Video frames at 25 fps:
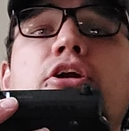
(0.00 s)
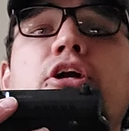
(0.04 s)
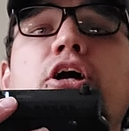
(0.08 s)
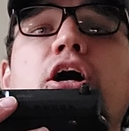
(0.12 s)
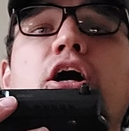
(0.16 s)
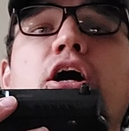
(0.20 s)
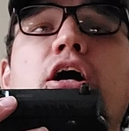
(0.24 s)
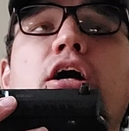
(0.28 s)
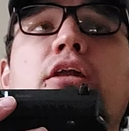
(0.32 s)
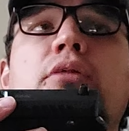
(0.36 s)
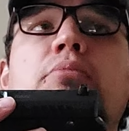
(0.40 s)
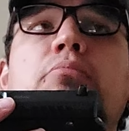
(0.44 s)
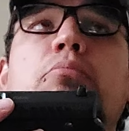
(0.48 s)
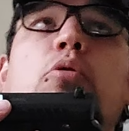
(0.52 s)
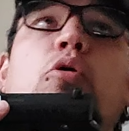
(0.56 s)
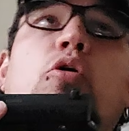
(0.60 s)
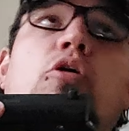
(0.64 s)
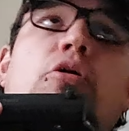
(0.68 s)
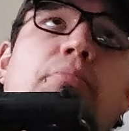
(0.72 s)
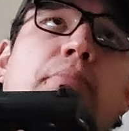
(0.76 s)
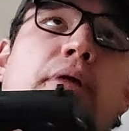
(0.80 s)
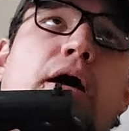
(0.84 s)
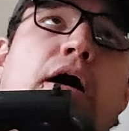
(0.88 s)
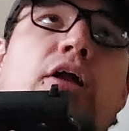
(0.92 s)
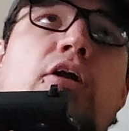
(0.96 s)
gun,
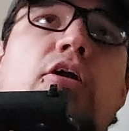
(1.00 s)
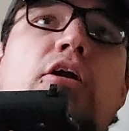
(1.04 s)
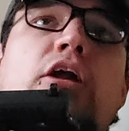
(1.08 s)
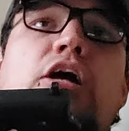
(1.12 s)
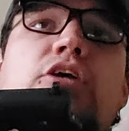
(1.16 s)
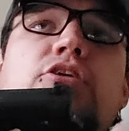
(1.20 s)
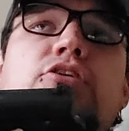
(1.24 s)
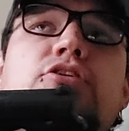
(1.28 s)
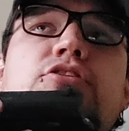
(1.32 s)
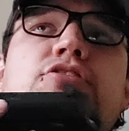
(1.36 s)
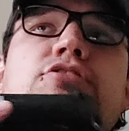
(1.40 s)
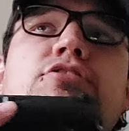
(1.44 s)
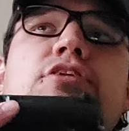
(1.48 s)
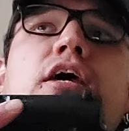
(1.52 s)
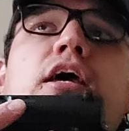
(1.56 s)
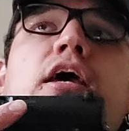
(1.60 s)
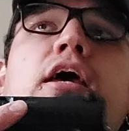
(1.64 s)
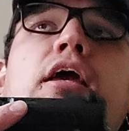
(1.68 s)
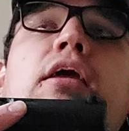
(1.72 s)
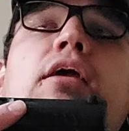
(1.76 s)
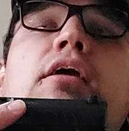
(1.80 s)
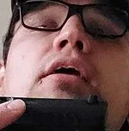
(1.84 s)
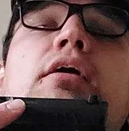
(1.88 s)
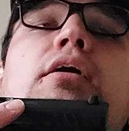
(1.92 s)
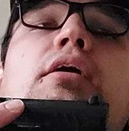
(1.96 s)
more modern I should
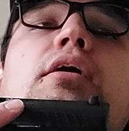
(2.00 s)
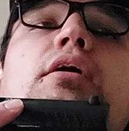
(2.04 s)
say,